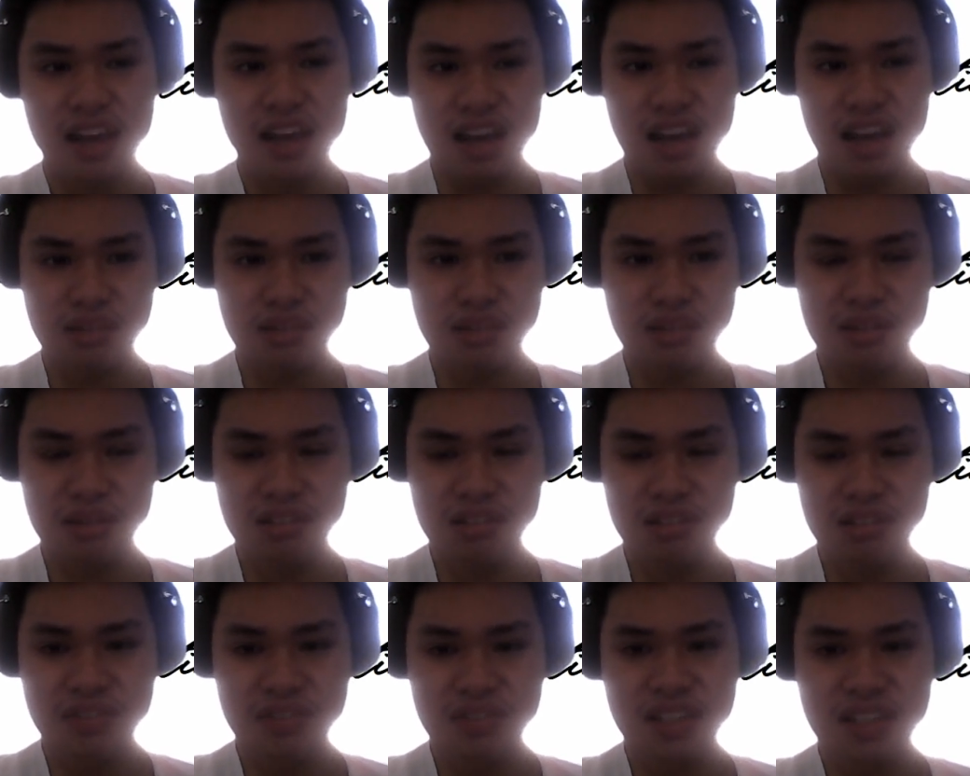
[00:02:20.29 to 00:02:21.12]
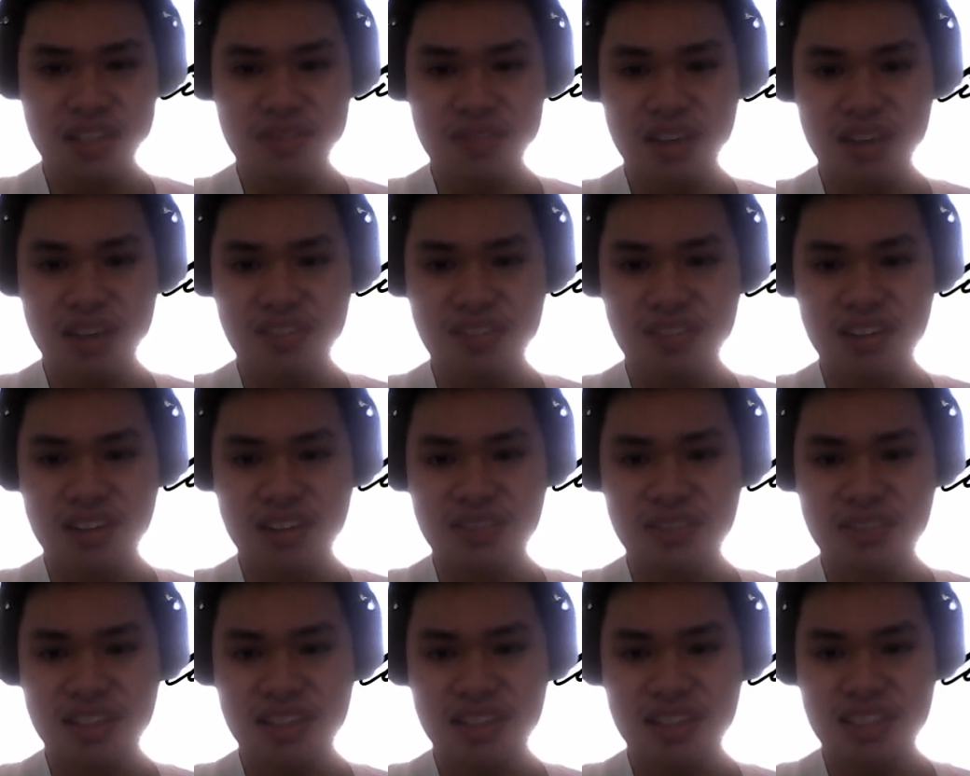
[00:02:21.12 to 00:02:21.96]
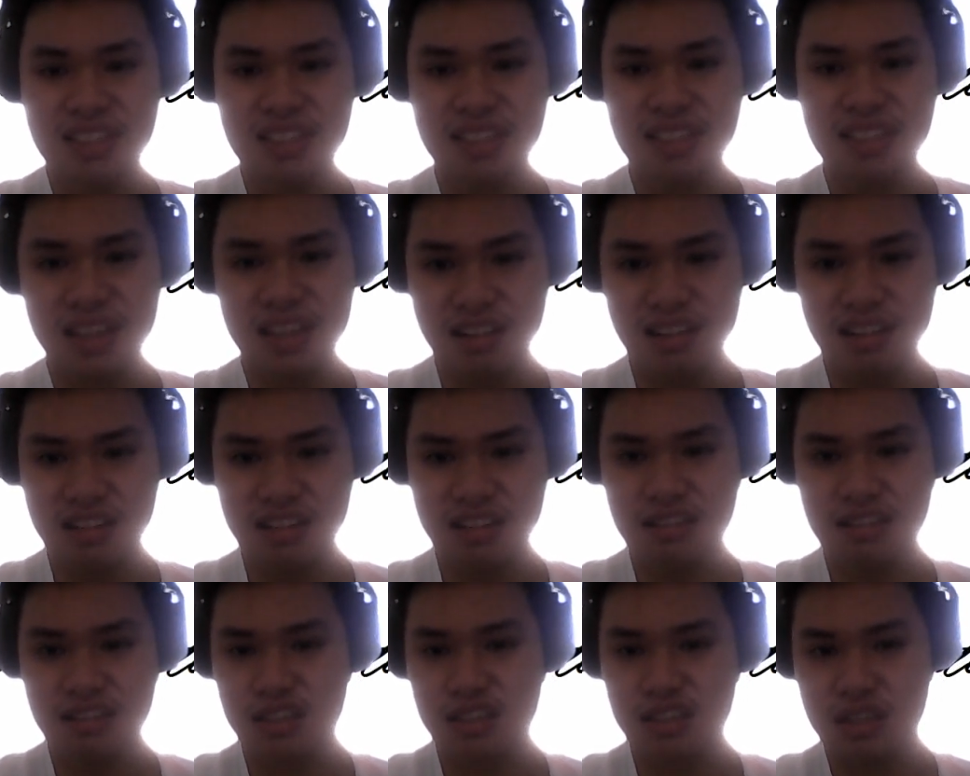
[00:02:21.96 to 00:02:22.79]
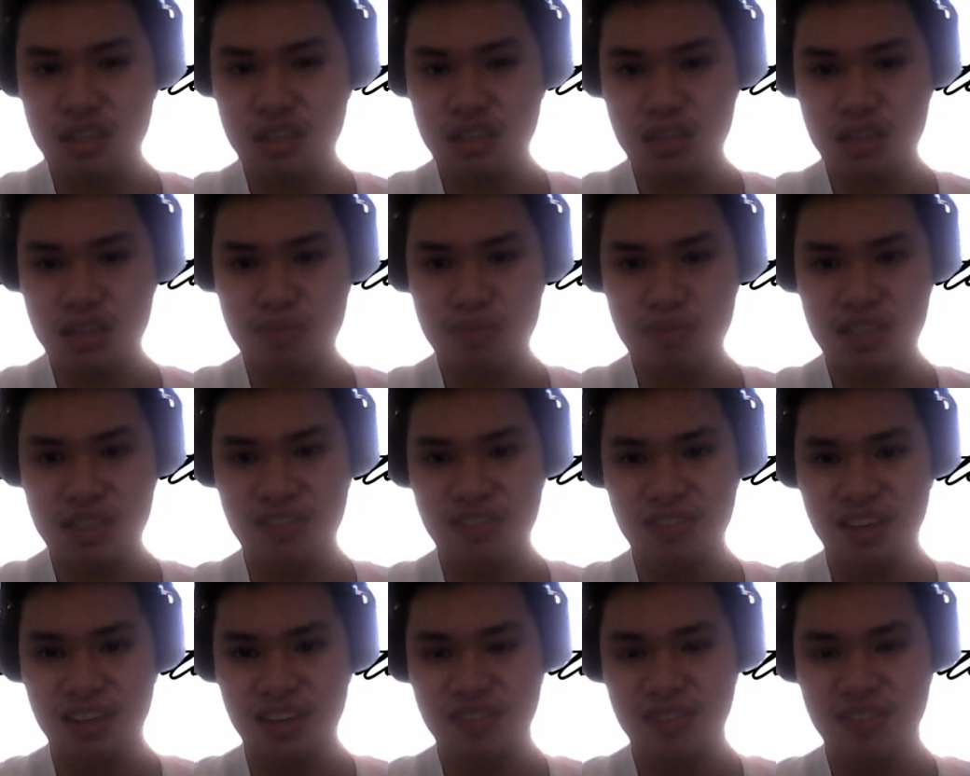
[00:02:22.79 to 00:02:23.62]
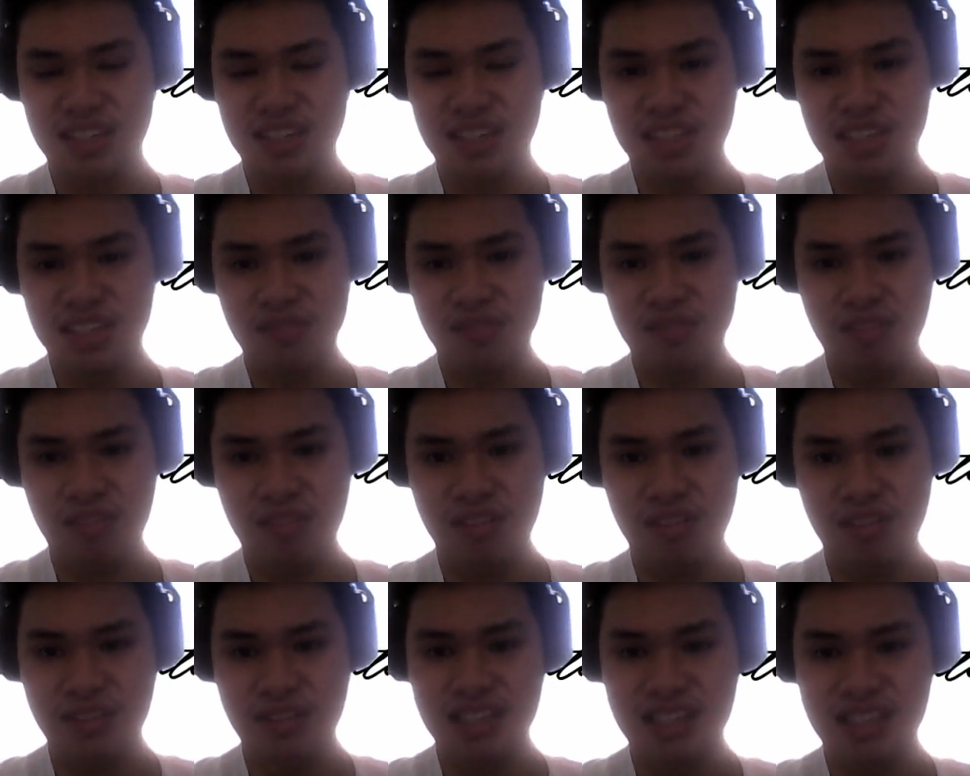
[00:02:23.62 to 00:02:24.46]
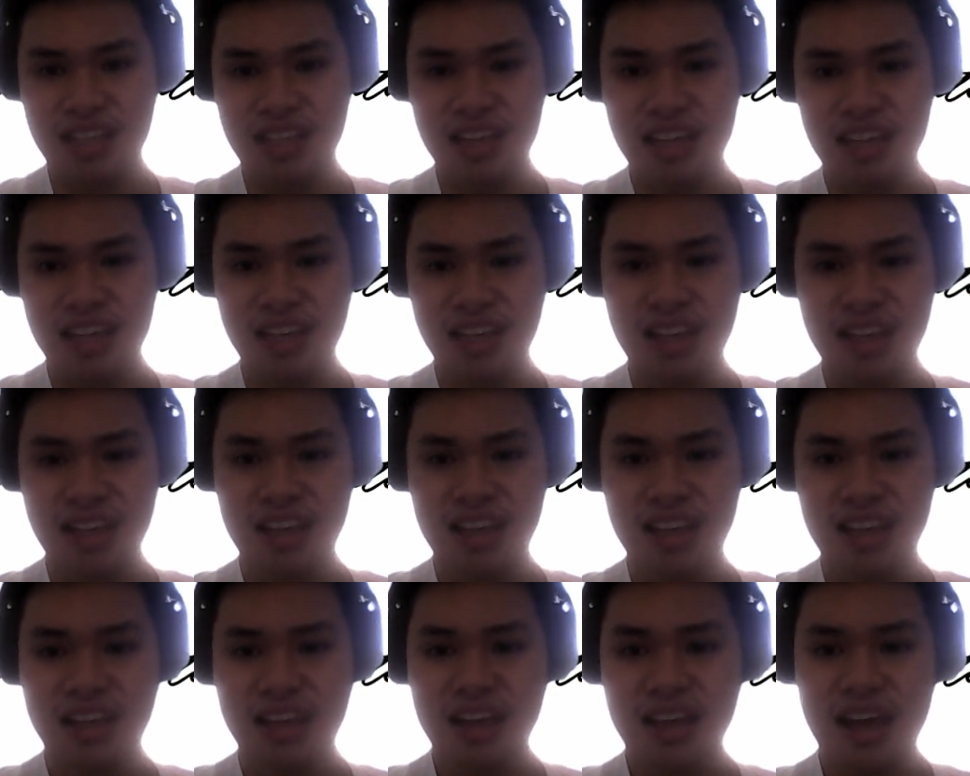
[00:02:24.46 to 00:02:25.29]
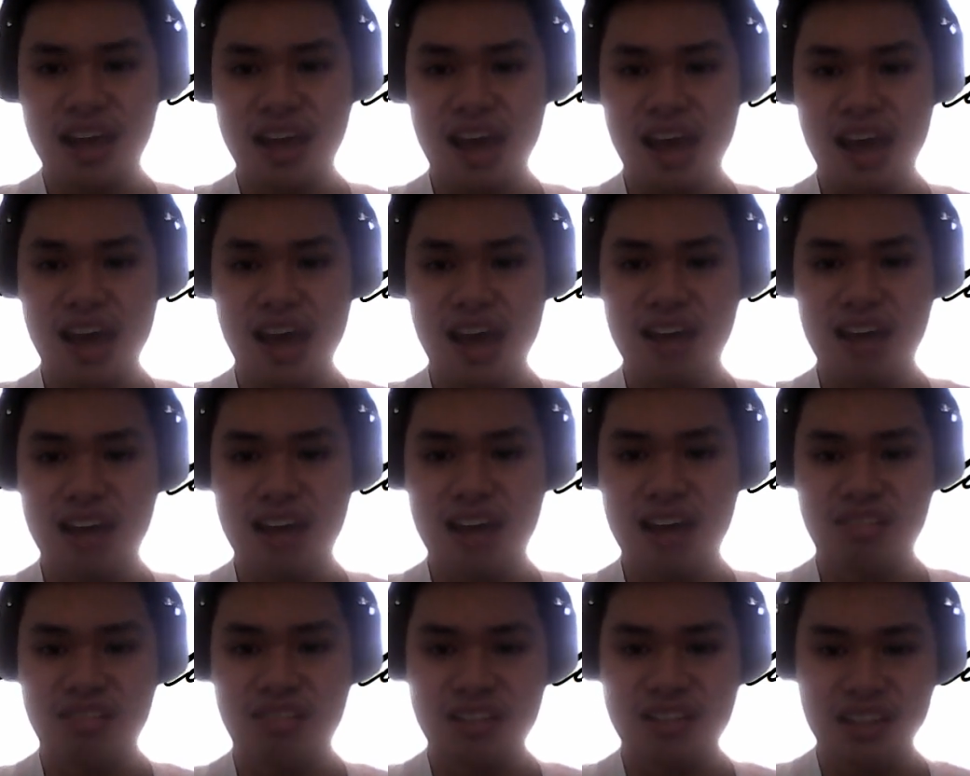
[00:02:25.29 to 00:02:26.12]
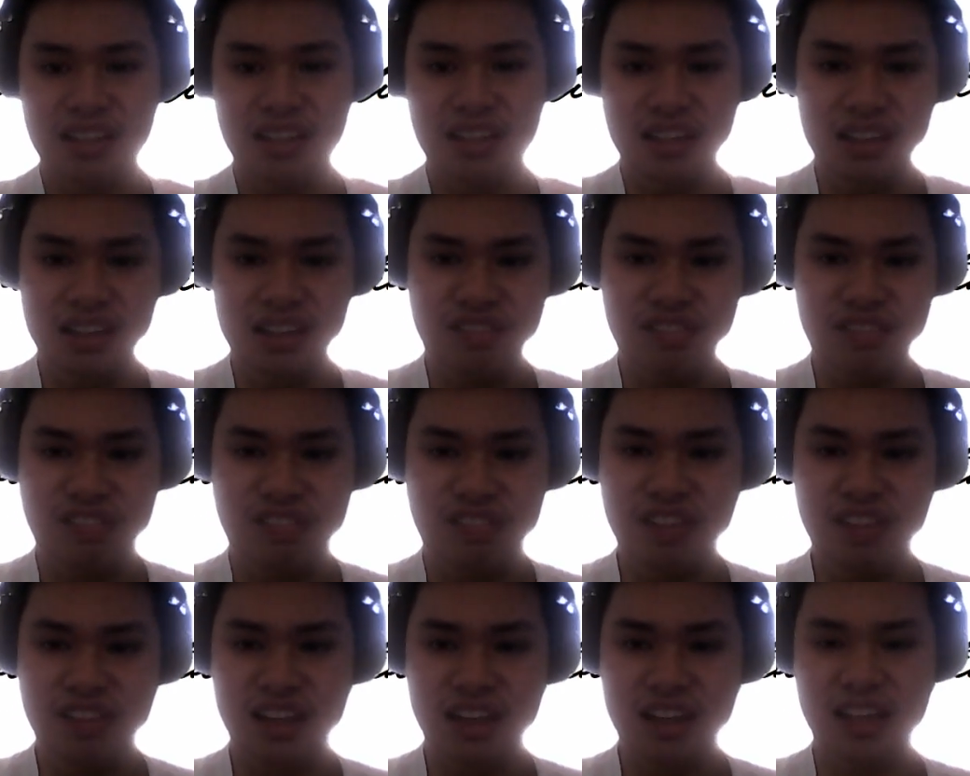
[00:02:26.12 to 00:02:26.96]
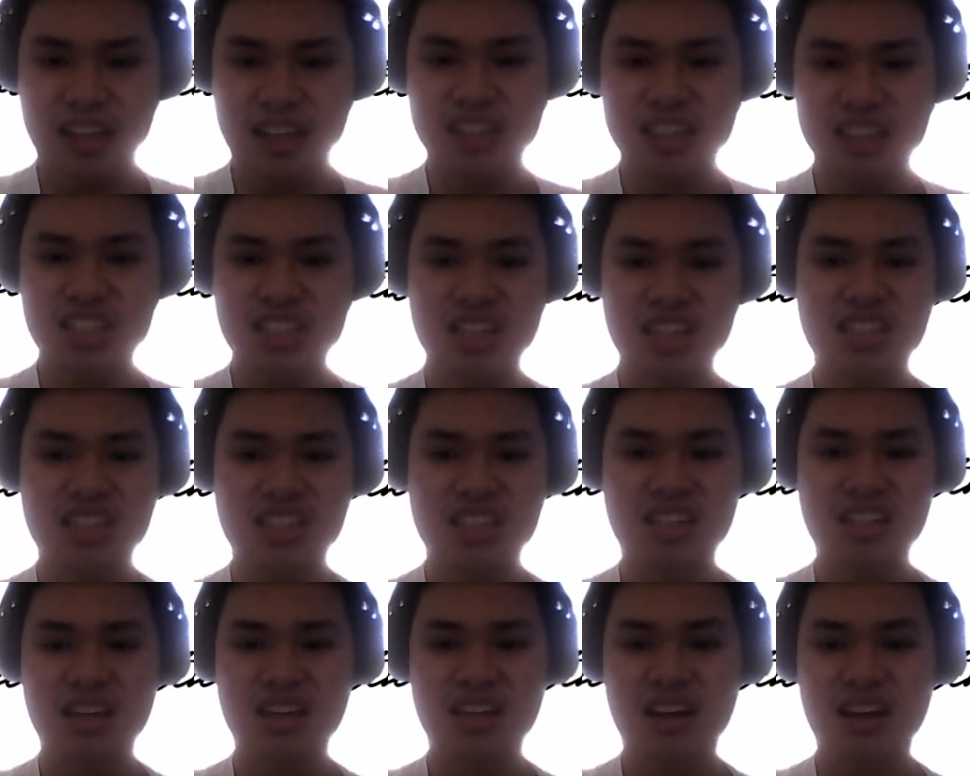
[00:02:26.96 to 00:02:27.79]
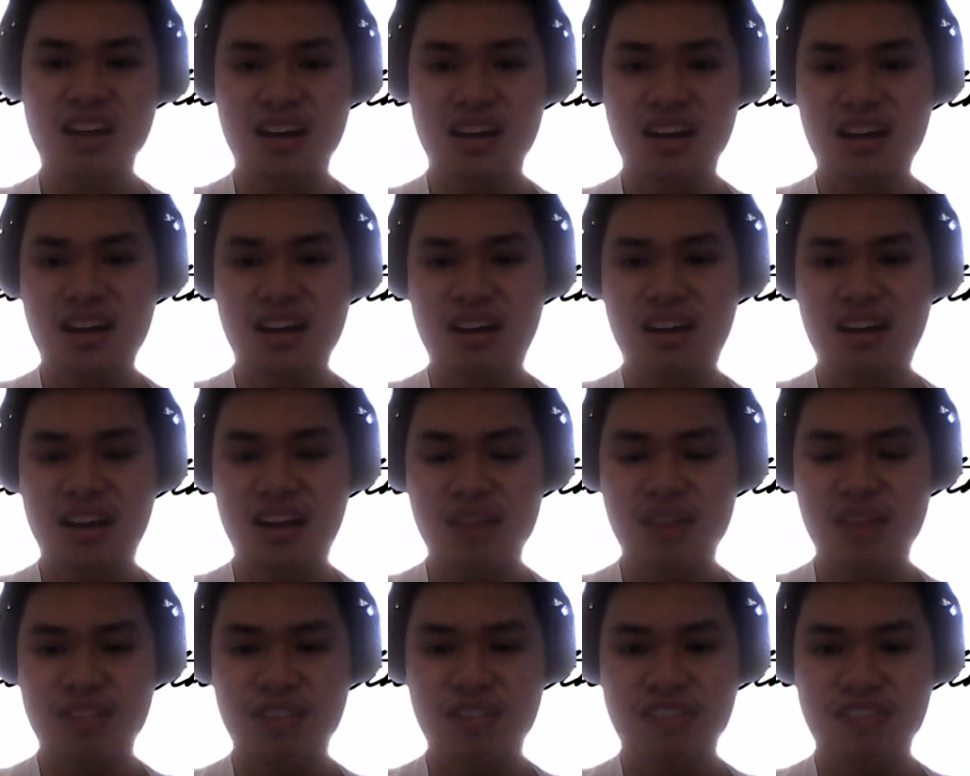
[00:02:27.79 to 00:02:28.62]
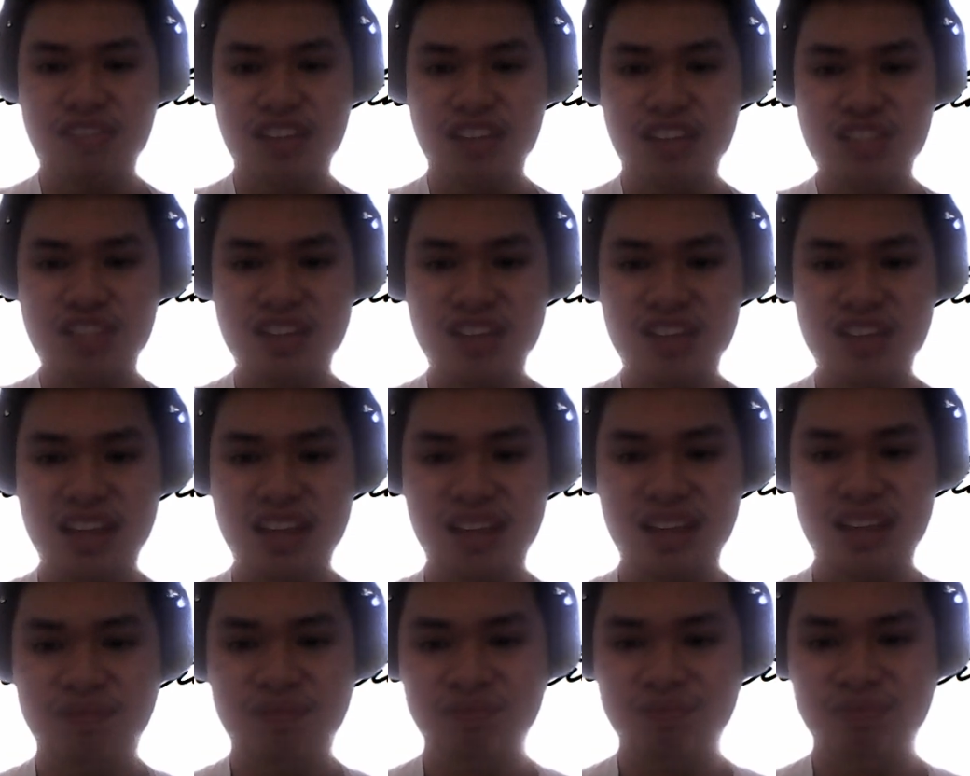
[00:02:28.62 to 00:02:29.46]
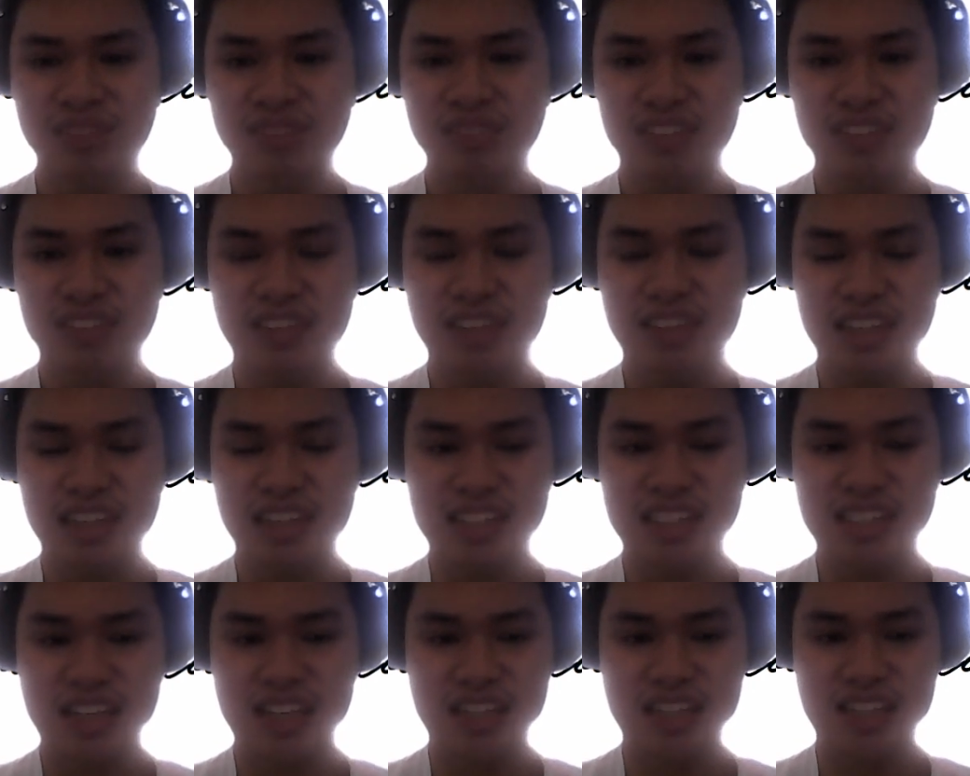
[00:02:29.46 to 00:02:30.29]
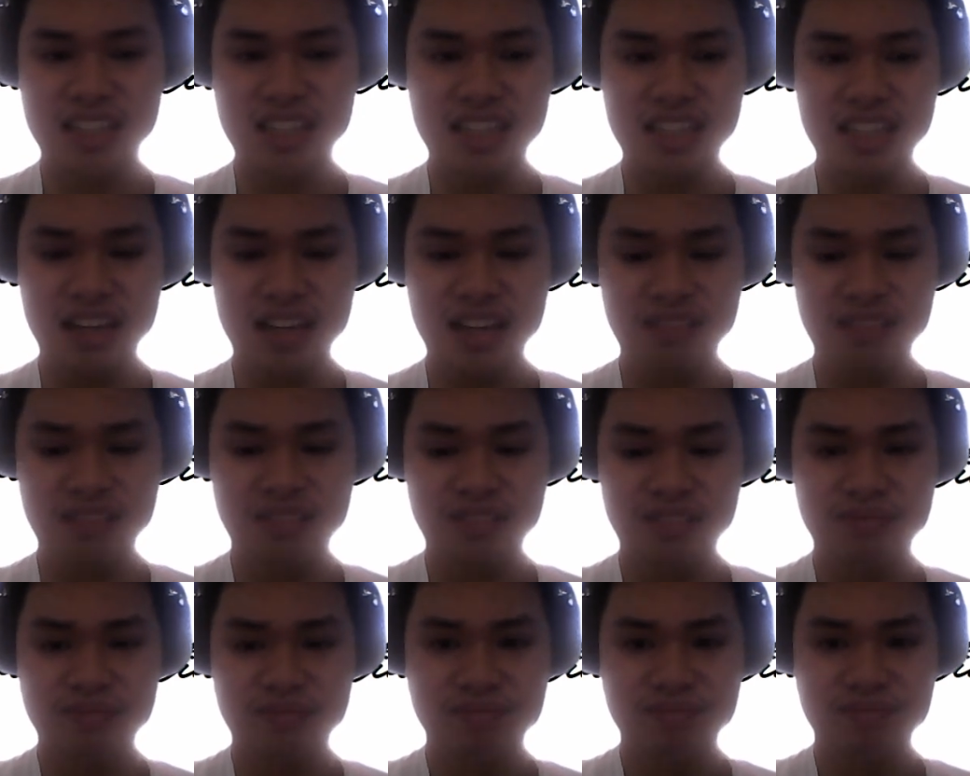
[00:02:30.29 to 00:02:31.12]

As we use VTP advertisements, they contain the specific images and performance like add or delete of a VLAN, changing a name of its VLAN, VLAN status, etc.